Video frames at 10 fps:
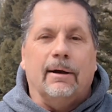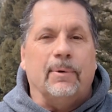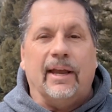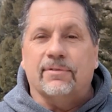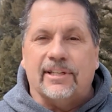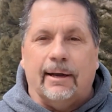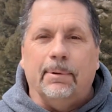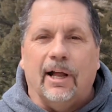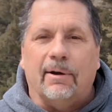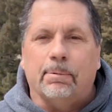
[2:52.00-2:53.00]
We have
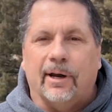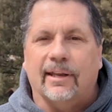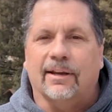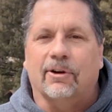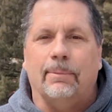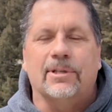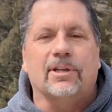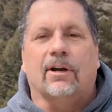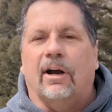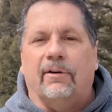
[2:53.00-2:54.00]
sample operating agreements
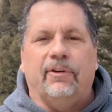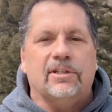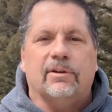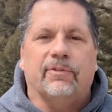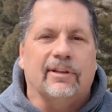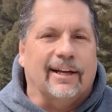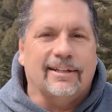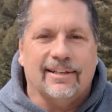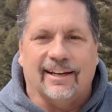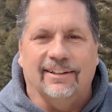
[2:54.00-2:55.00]
at our office if you'd like
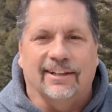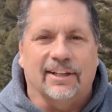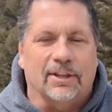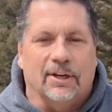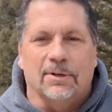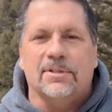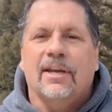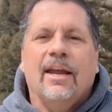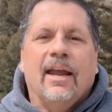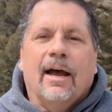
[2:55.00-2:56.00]
to take a look at those.
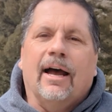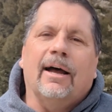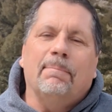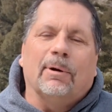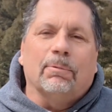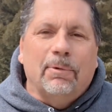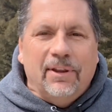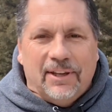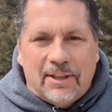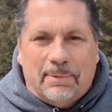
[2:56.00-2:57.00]
But
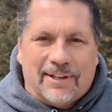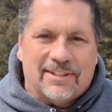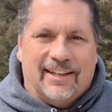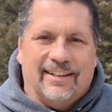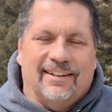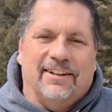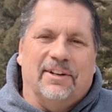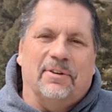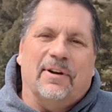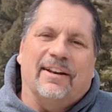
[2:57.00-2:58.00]
really the best thing to
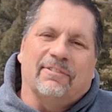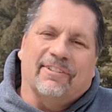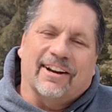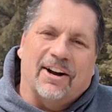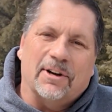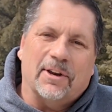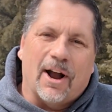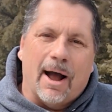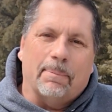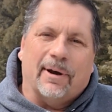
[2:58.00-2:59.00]
do in regard to your
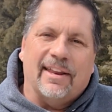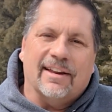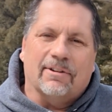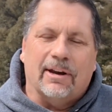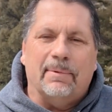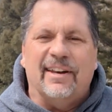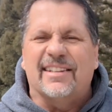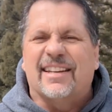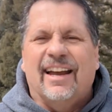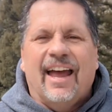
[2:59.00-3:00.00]
operating agreement
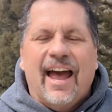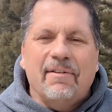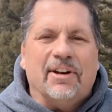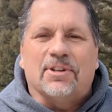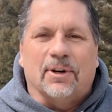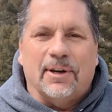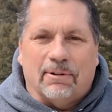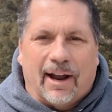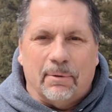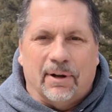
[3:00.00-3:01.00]
is have an attorney
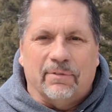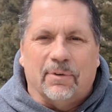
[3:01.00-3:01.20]
write one